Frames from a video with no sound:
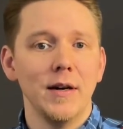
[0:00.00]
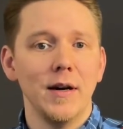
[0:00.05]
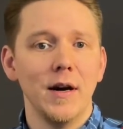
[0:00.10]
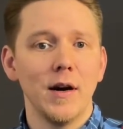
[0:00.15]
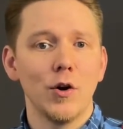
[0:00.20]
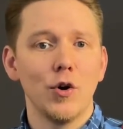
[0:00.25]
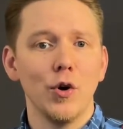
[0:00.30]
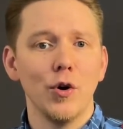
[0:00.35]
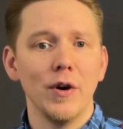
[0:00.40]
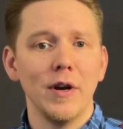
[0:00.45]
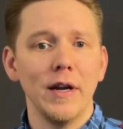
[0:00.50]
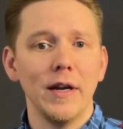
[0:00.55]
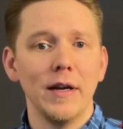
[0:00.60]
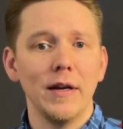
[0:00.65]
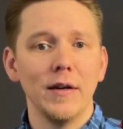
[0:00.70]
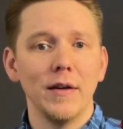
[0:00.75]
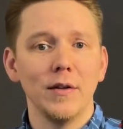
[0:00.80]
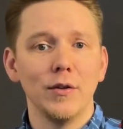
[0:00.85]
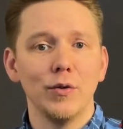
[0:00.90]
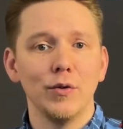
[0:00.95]

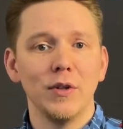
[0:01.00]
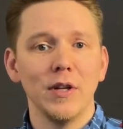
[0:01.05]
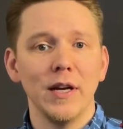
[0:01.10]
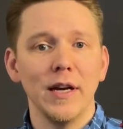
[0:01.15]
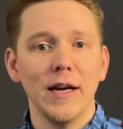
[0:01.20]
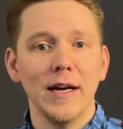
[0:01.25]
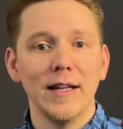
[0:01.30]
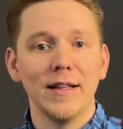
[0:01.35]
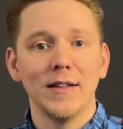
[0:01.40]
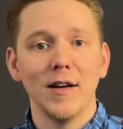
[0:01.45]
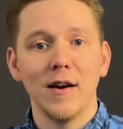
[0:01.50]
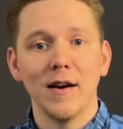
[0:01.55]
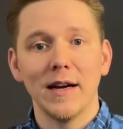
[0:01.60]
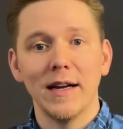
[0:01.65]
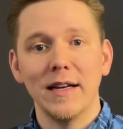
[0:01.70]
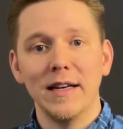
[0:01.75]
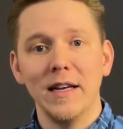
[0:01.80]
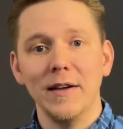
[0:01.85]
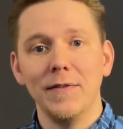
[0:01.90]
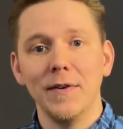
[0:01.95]
according to the
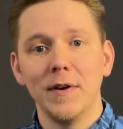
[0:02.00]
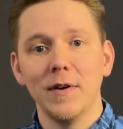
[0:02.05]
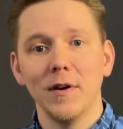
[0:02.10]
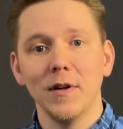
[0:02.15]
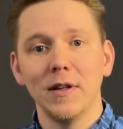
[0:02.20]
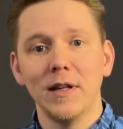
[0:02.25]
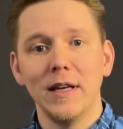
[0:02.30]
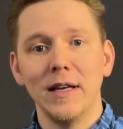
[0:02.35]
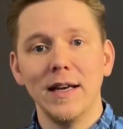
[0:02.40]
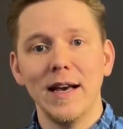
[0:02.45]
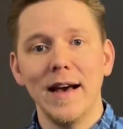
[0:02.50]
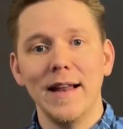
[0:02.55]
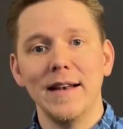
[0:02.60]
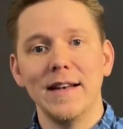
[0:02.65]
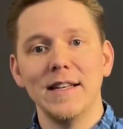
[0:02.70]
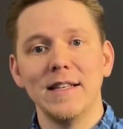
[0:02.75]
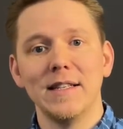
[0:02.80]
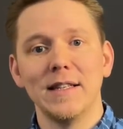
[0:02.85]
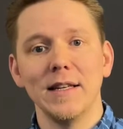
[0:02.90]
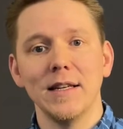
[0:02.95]
target difficulty and
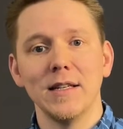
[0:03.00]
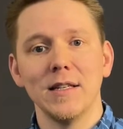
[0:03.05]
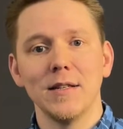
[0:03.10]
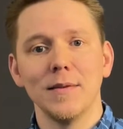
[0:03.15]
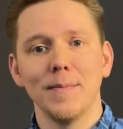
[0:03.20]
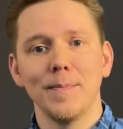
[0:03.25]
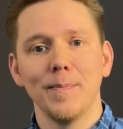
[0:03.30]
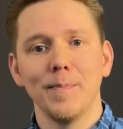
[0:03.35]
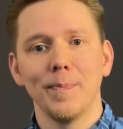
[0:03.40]
distance.